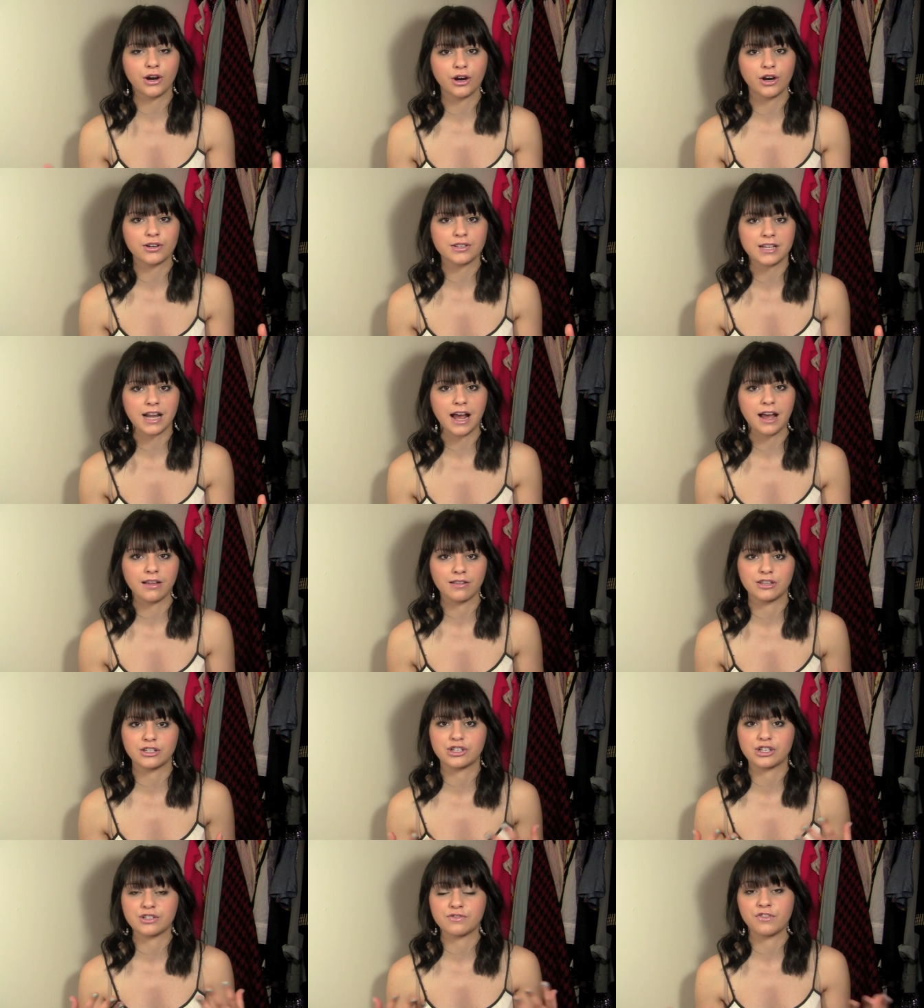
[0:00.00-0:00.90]
Her
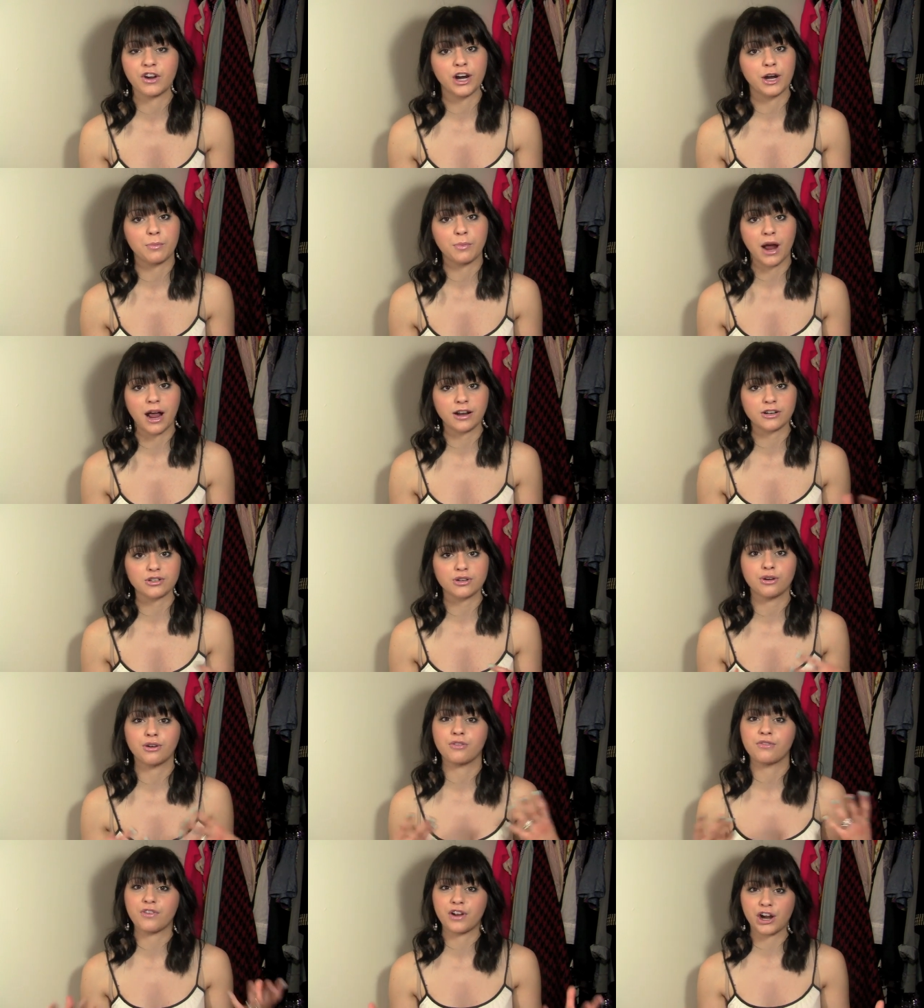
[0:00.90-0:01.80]
style is just very
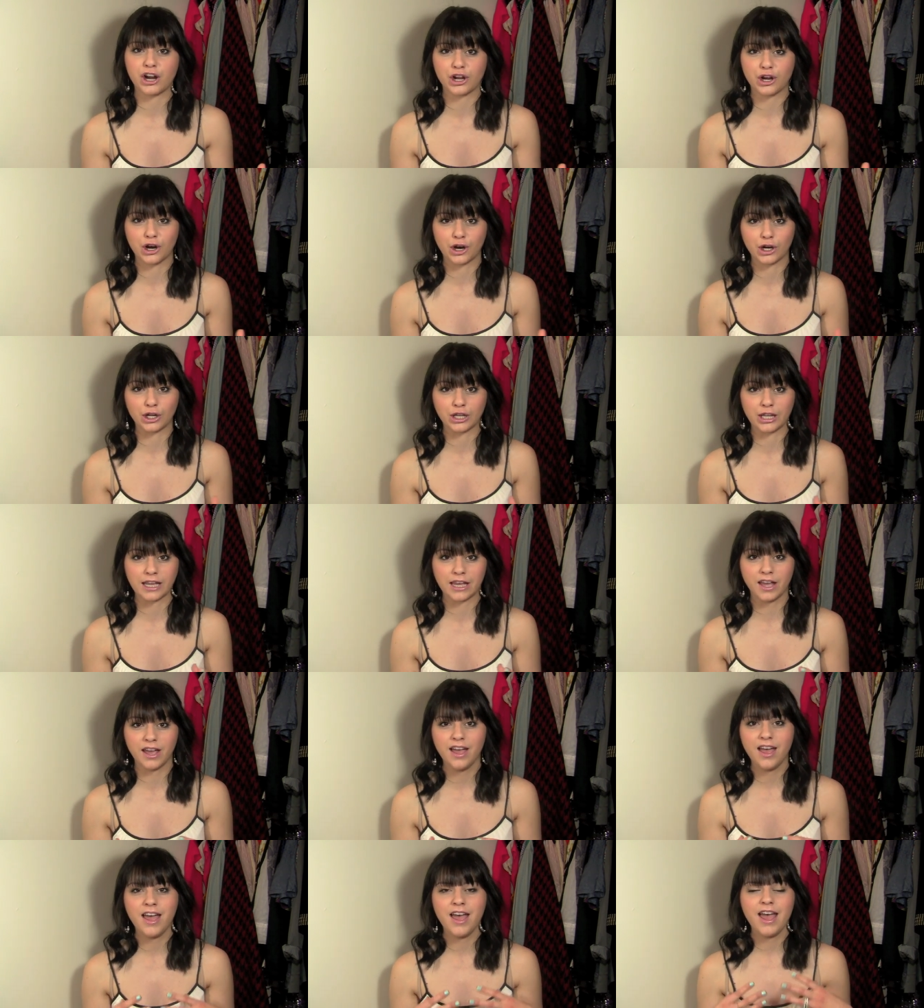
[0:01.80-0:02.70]
practical, very
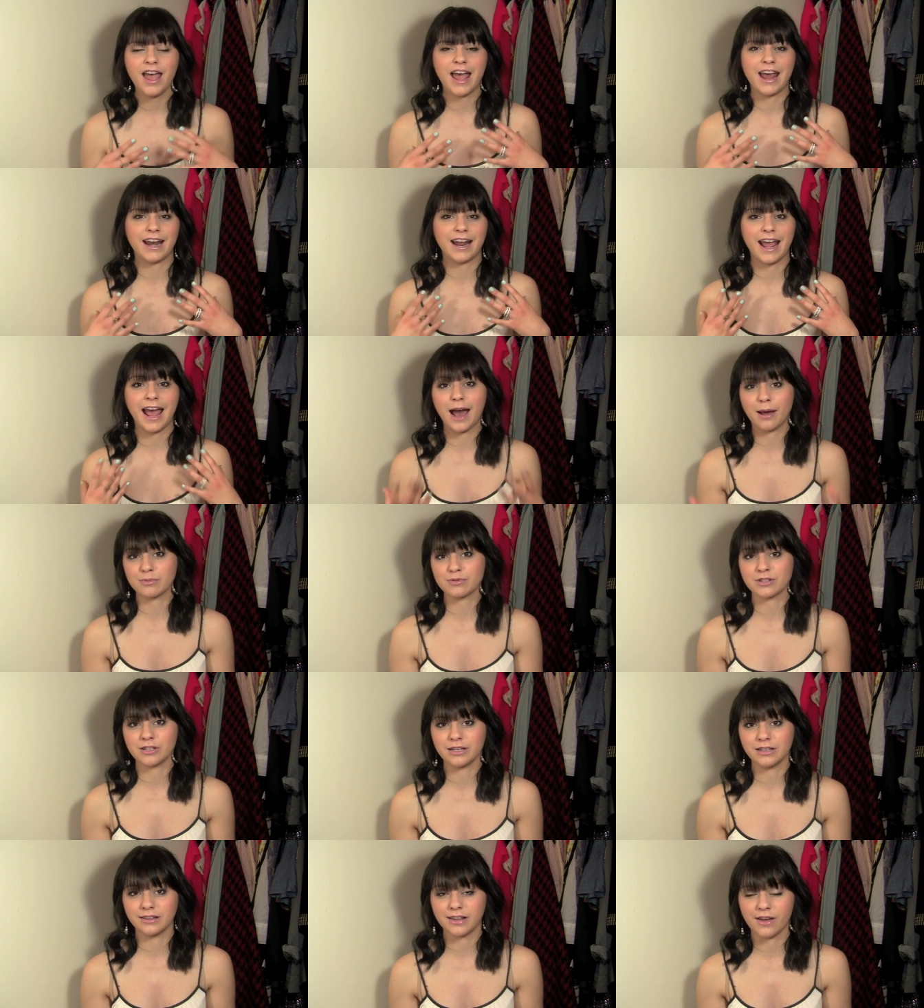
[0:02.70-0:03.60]
girly, and I
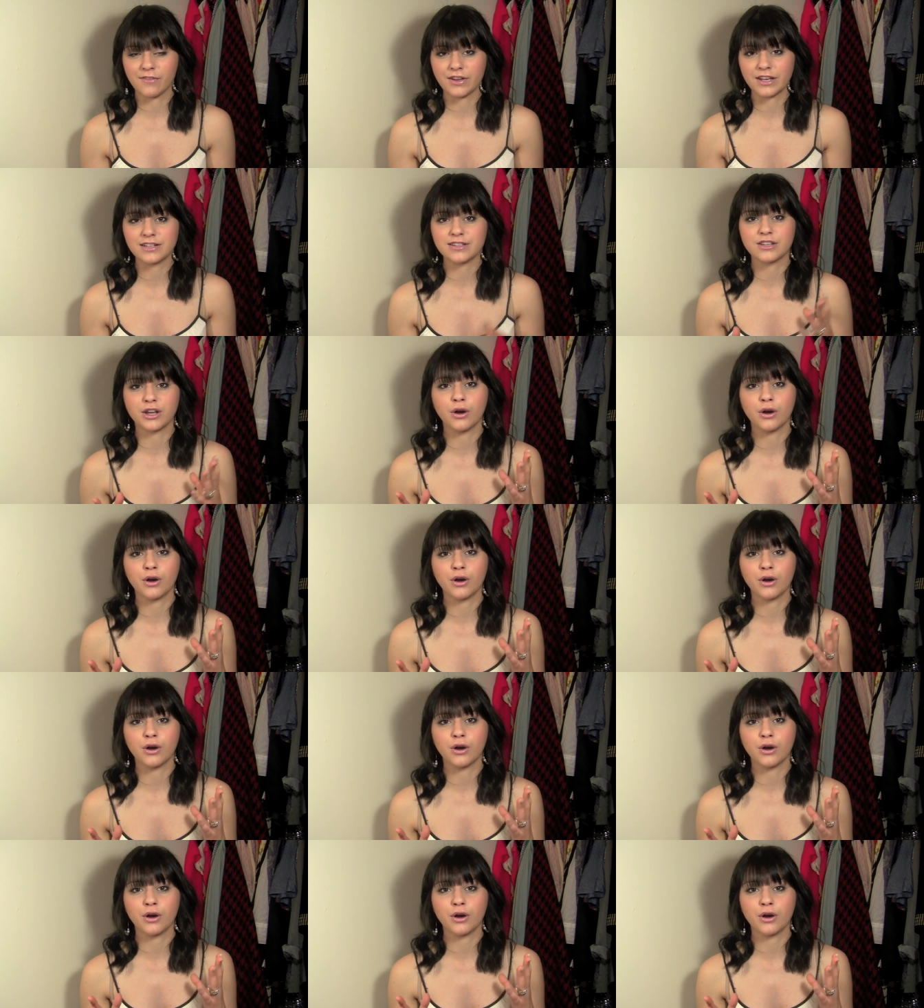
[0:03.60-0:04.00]
absolutely love it.